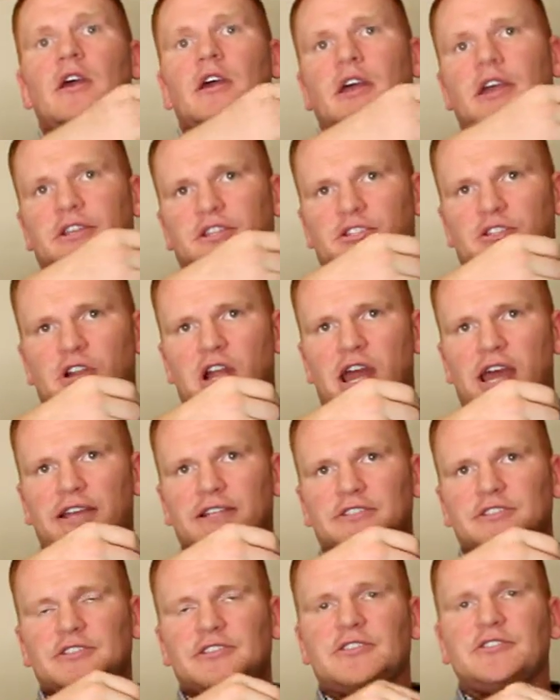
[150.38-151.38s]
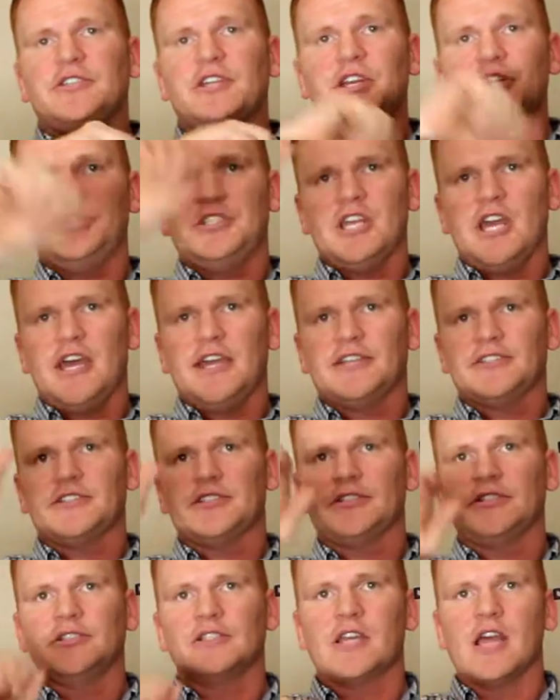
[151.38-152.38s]
extracts,
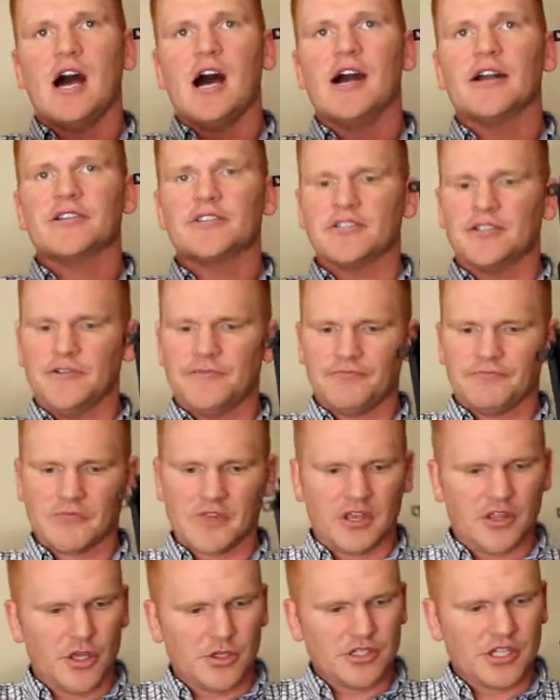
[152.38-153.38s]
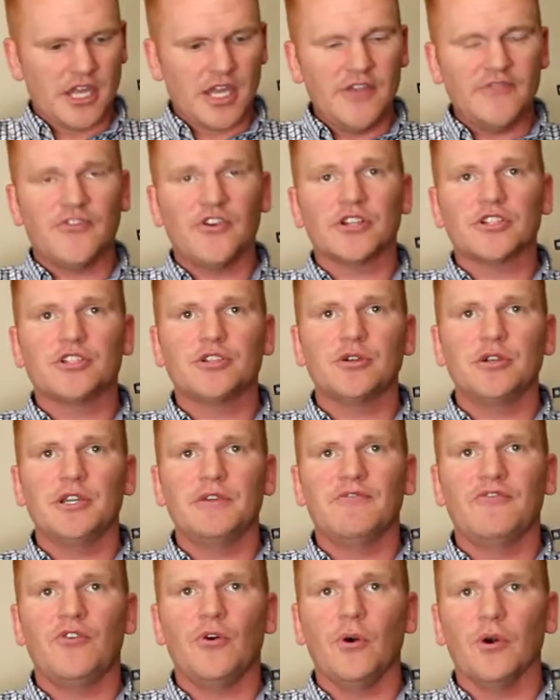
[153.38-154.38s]
ejects, cocks. And those are the 8 functions to
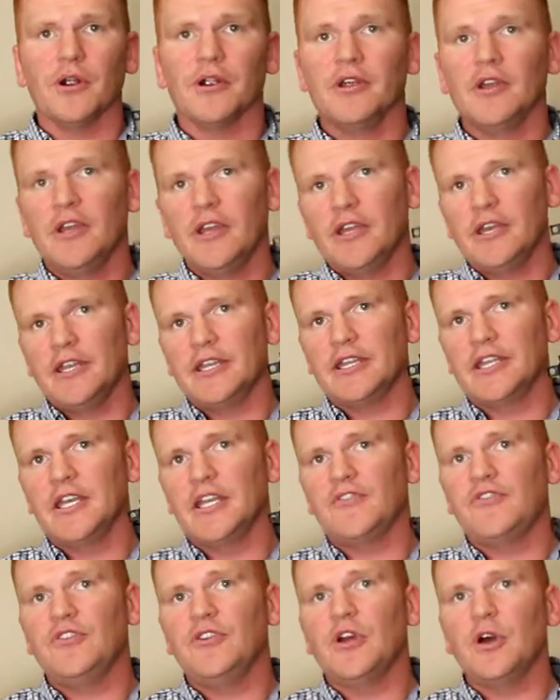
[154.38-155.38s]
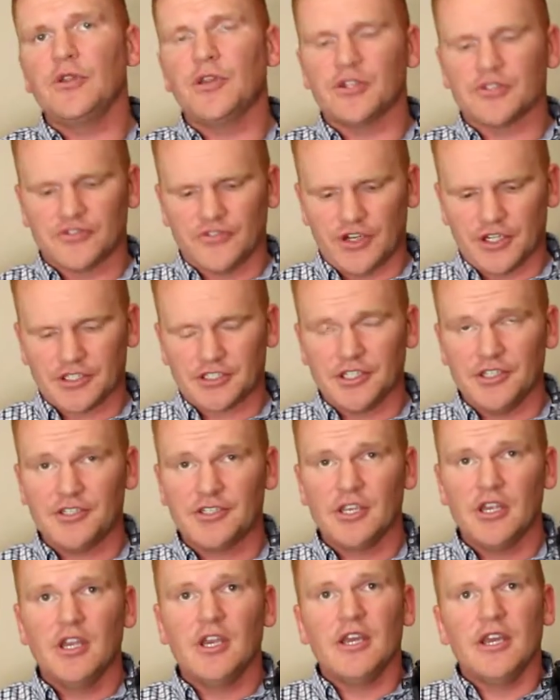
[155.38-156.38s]
an M4. And again, if you know those
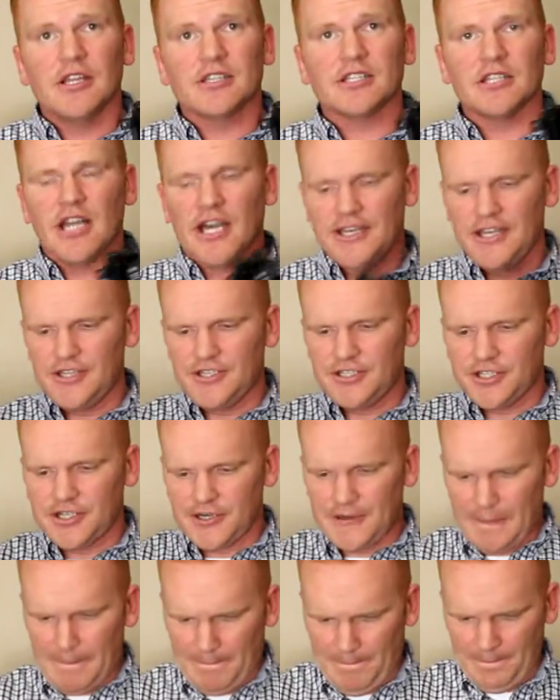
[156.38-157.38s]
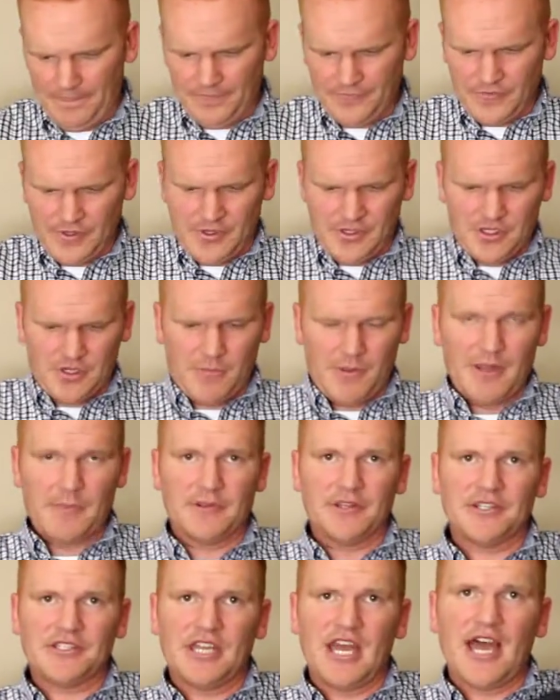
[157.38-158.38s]
functions, it's a lot easier to be able
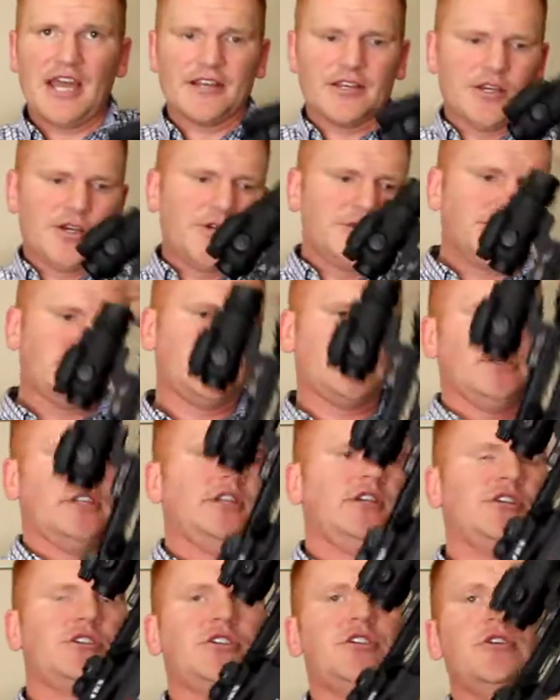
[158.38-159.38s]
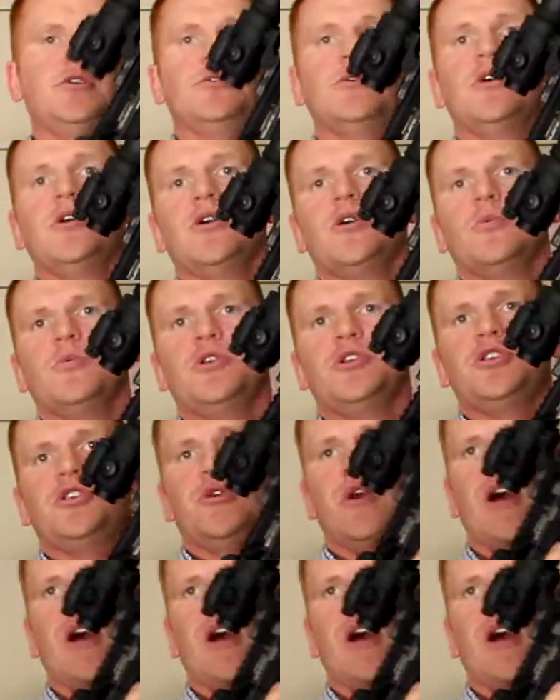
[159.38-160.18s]
to diagnose an issue when you do